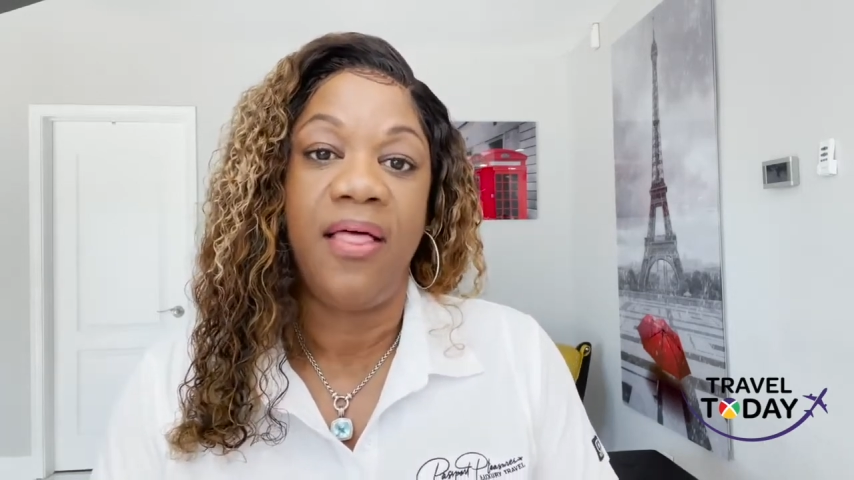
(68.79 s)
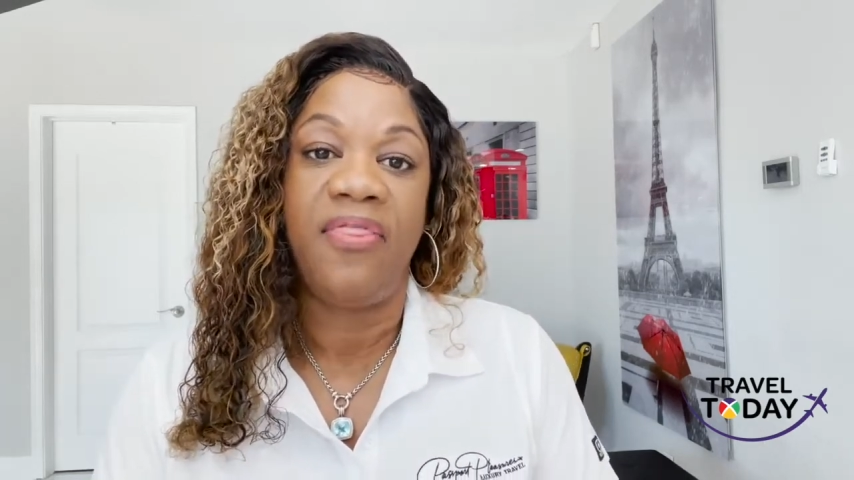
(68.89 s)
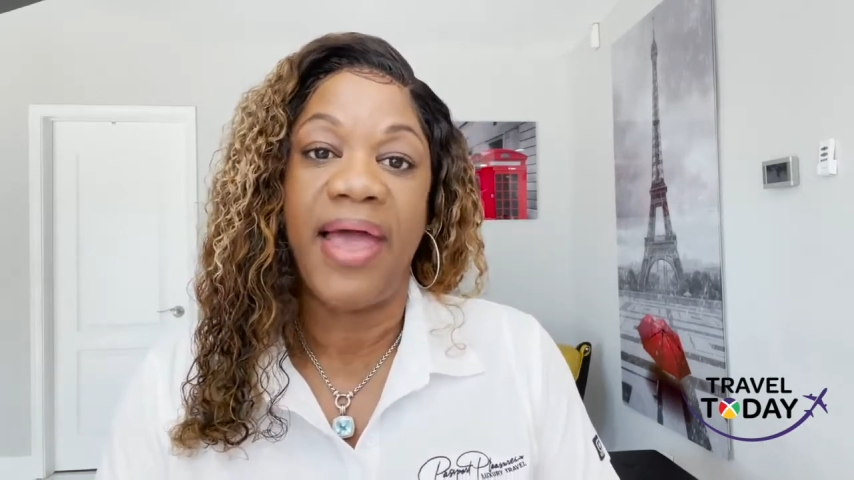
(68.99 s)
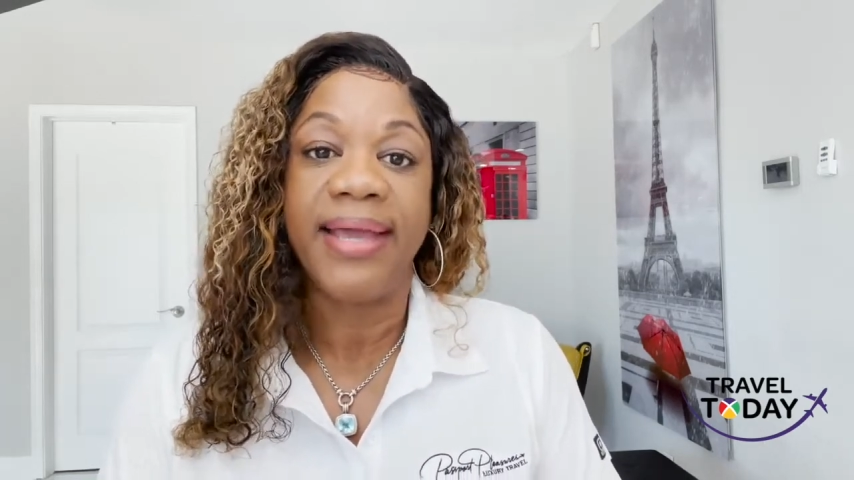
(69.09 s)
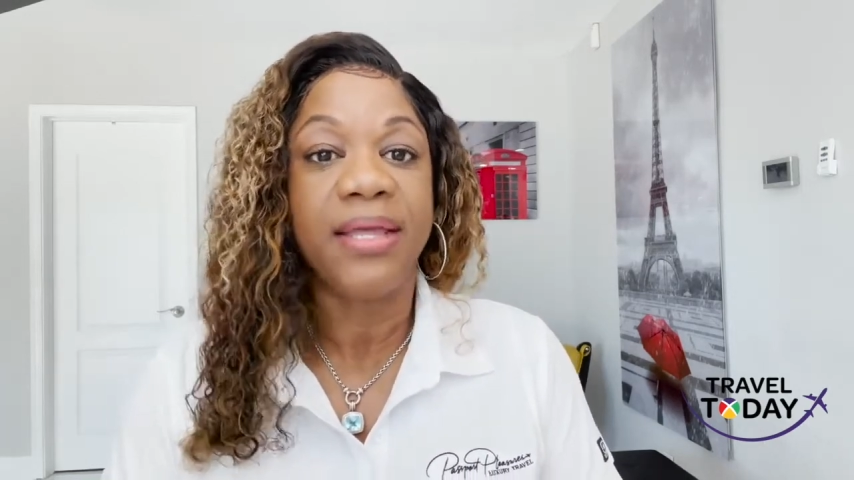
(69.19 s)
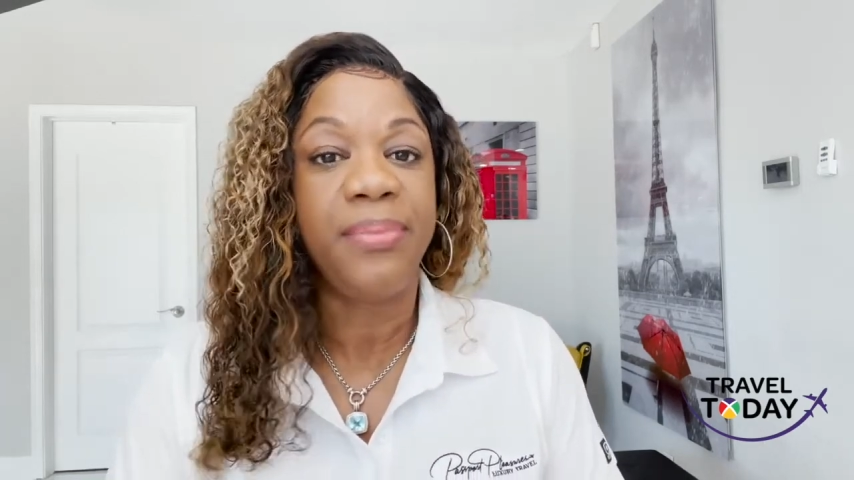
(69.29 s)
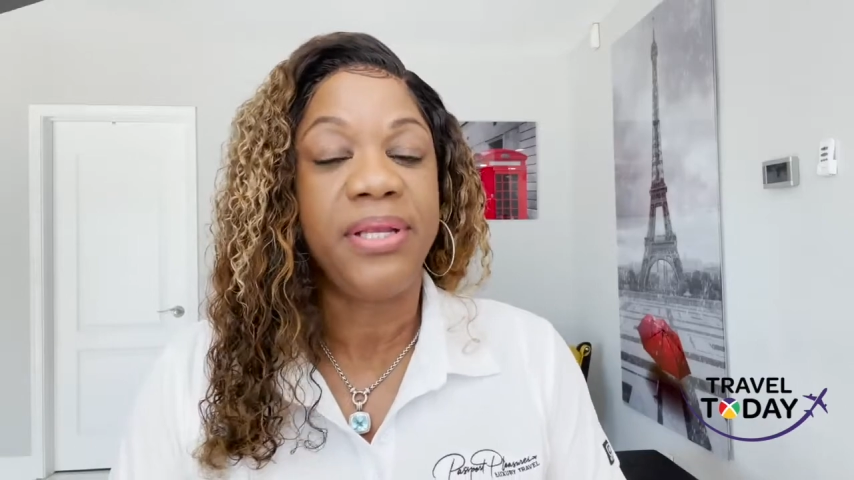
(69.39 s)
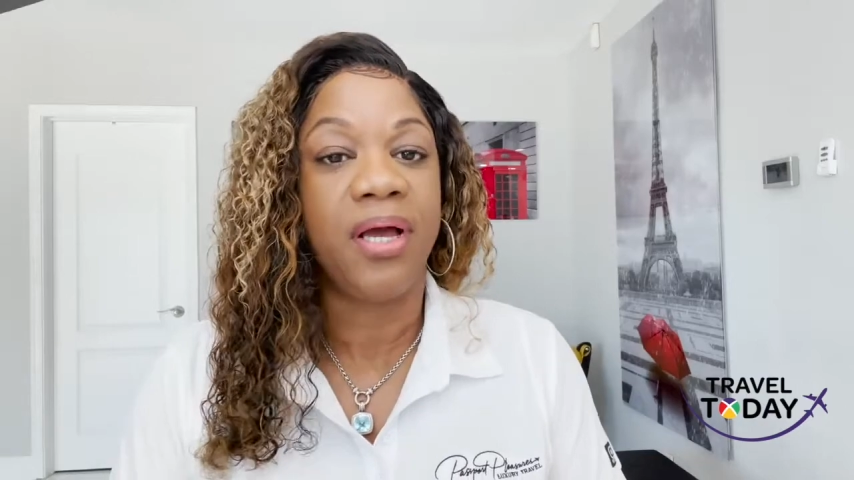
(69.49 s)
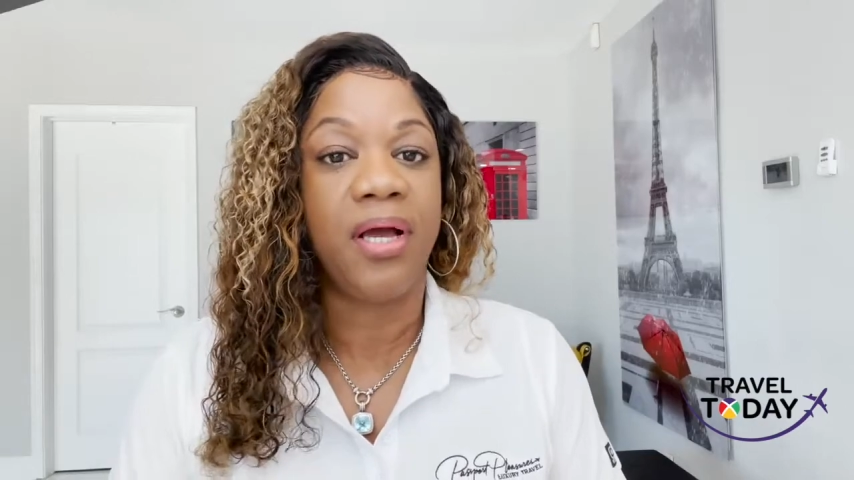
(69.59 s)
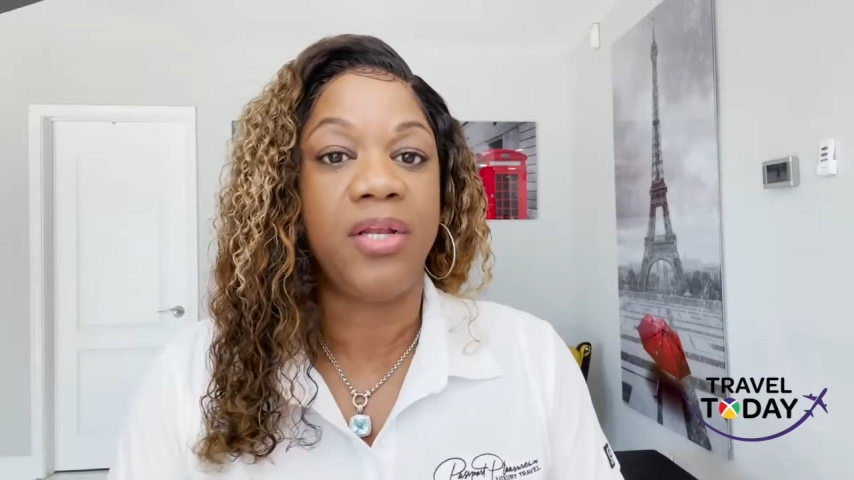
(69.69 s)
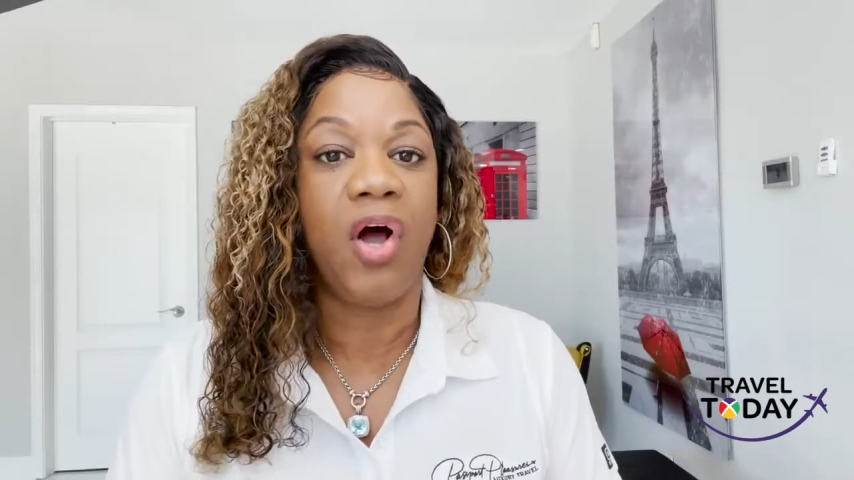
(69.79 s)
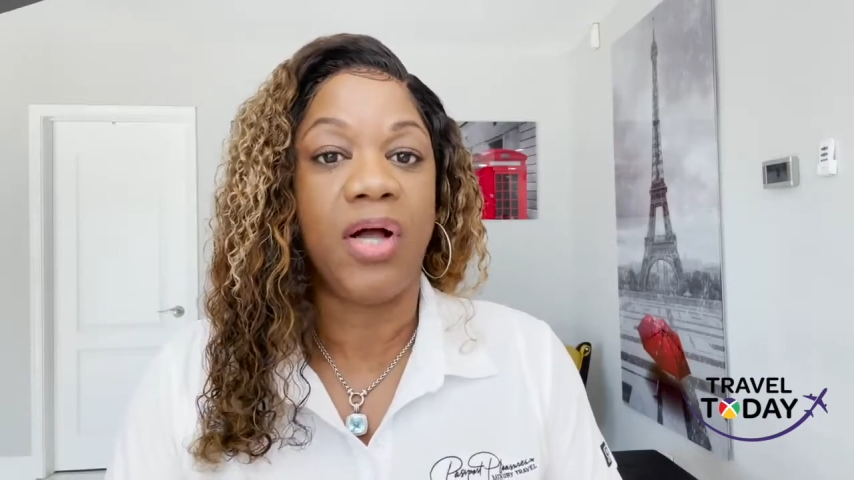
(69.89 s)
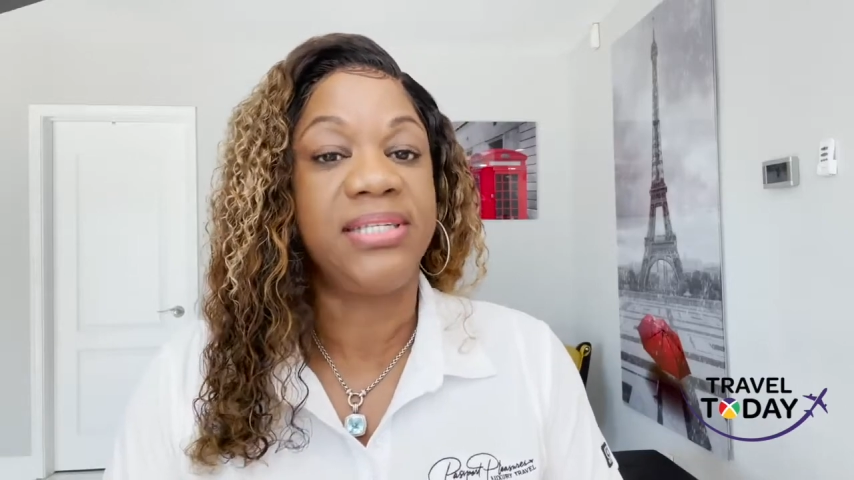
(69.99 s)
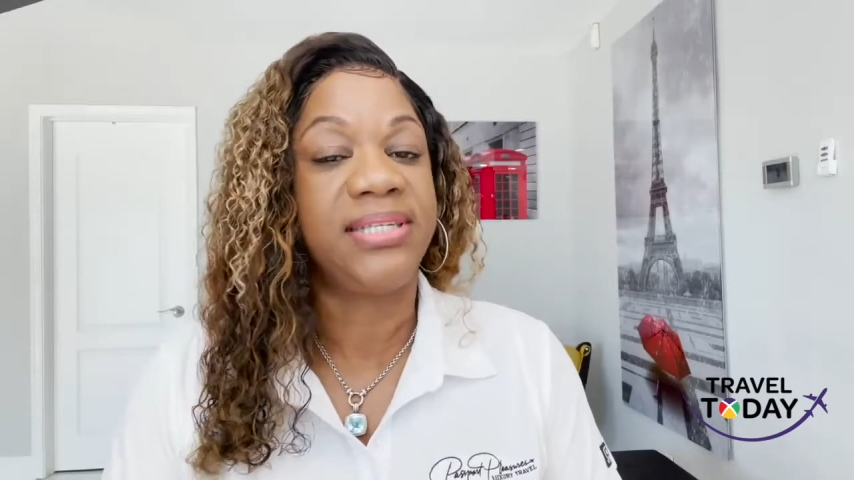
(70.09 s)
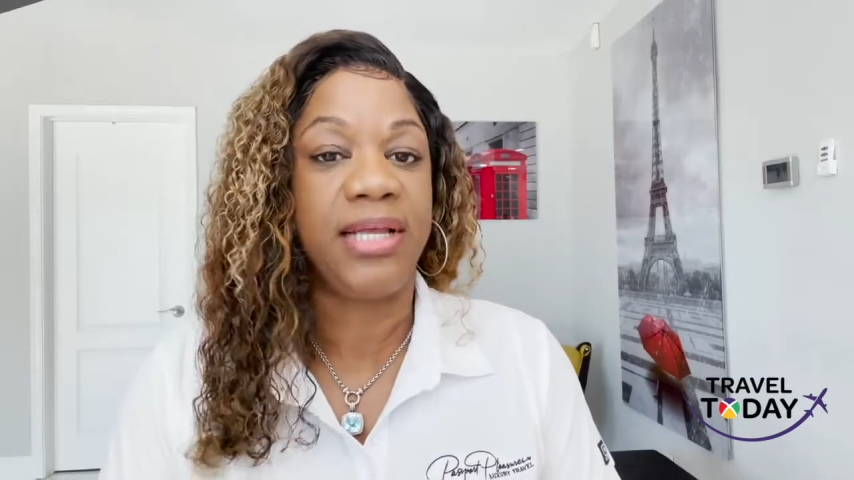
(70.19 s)
That can be done
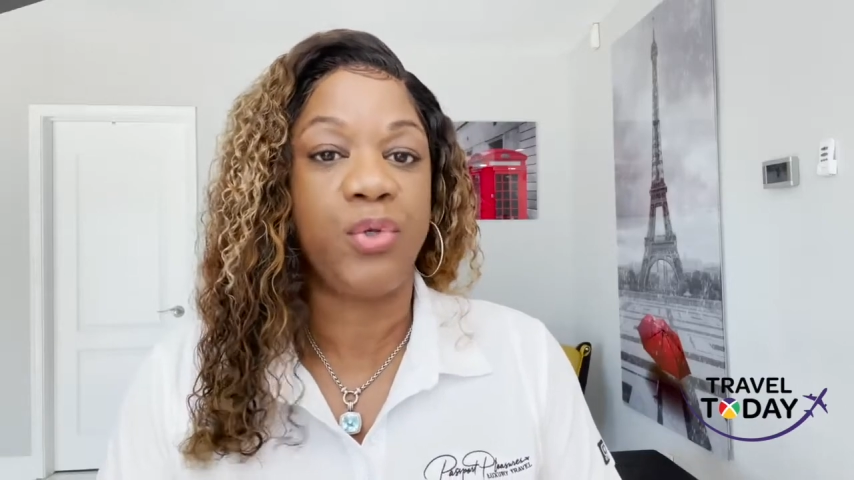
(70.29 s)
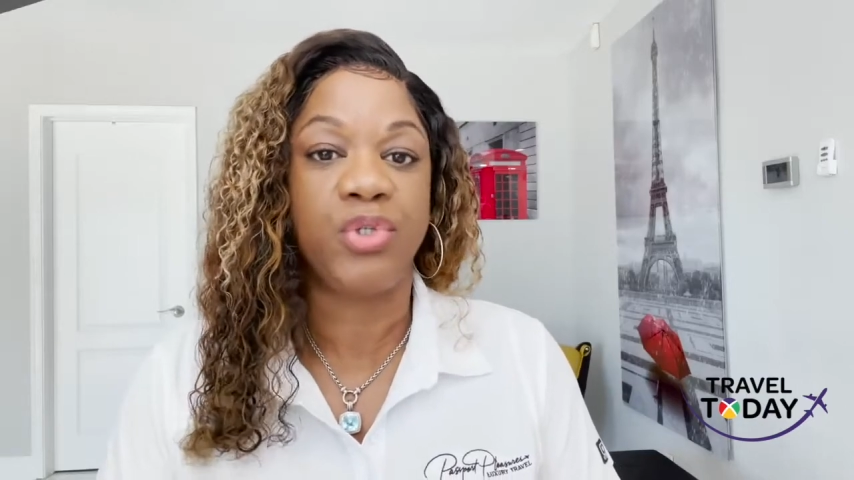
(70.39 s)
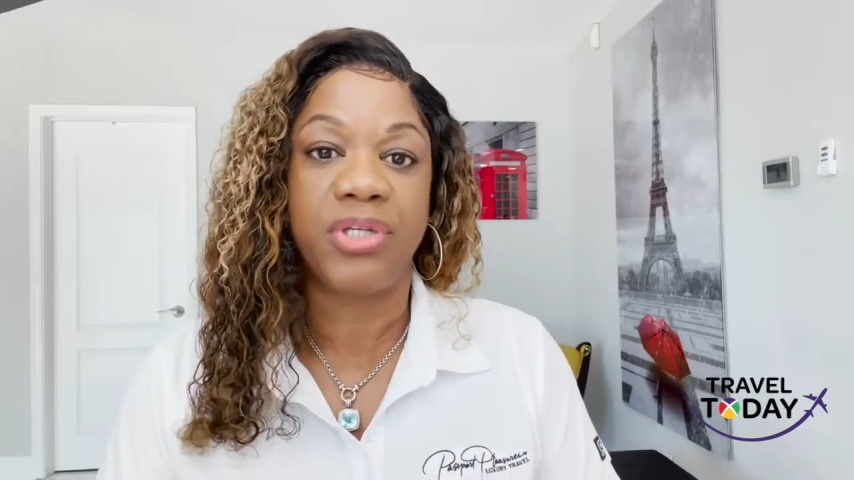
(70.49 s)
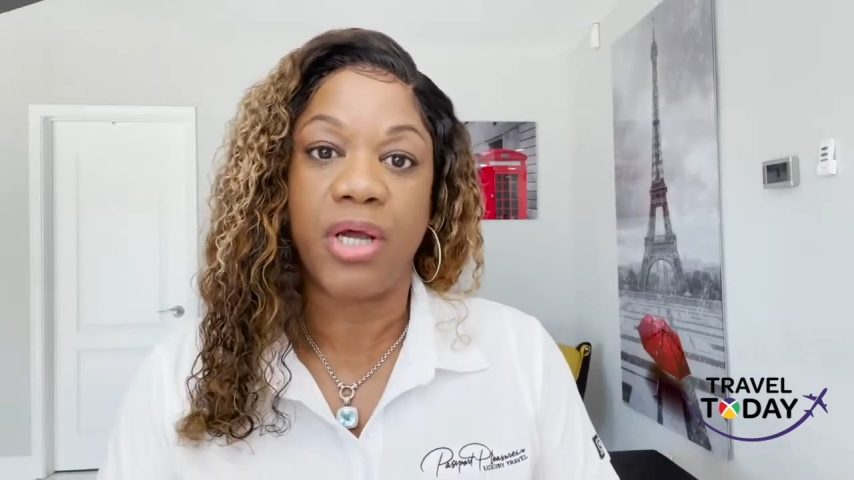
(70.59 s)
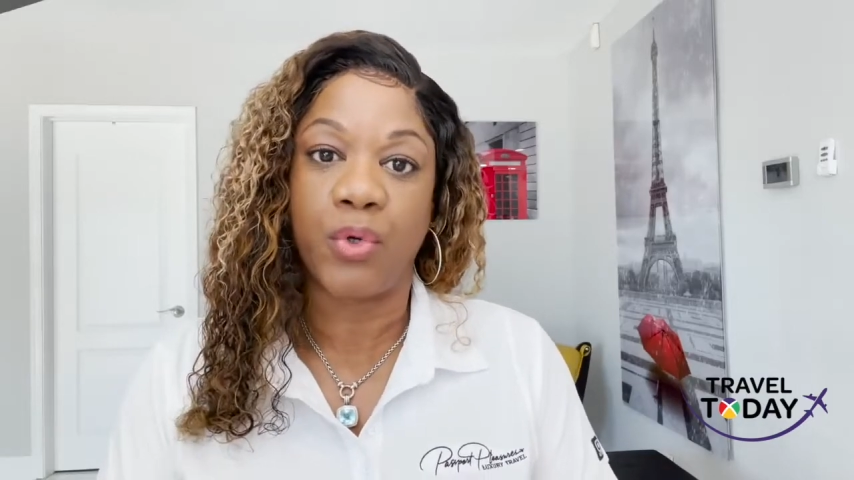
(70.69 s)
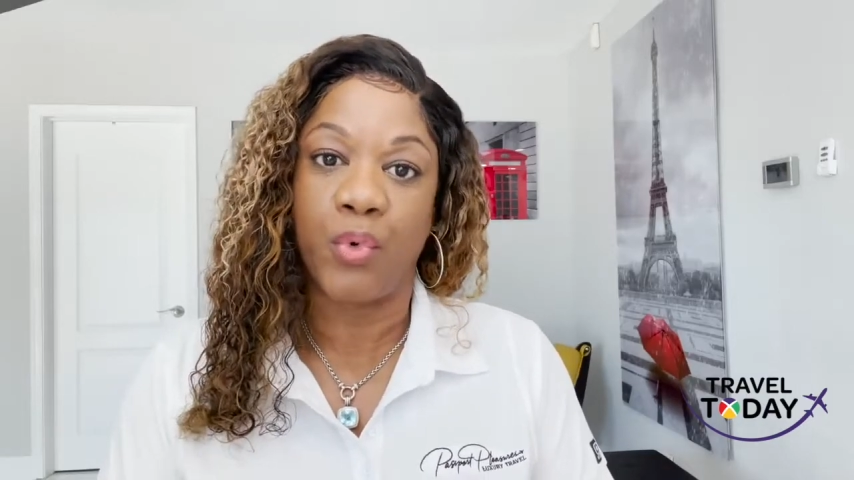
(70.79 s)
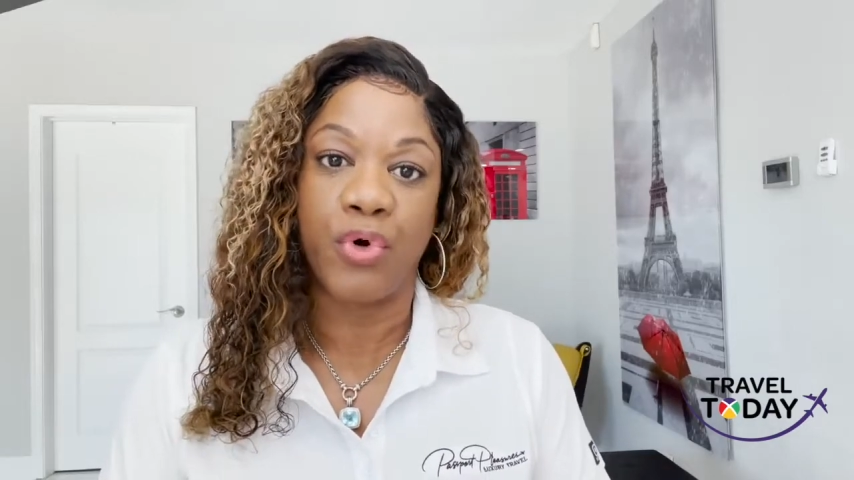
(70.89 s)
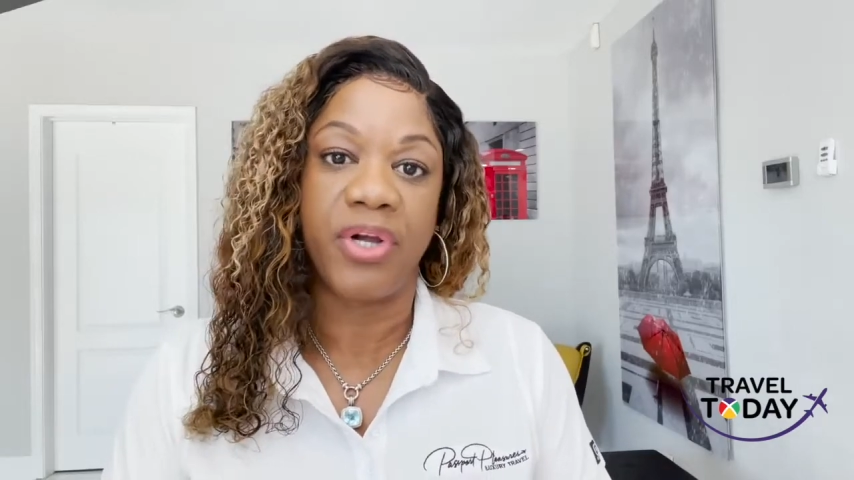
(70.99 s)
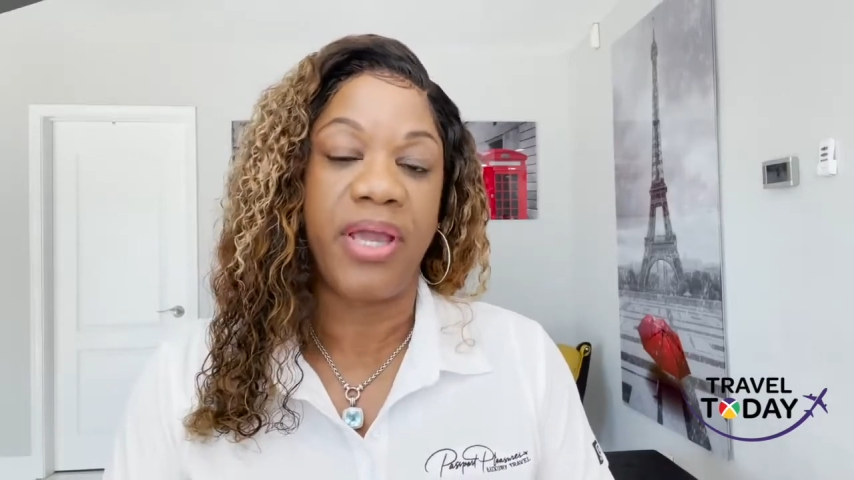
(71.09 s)
on stlucia.org,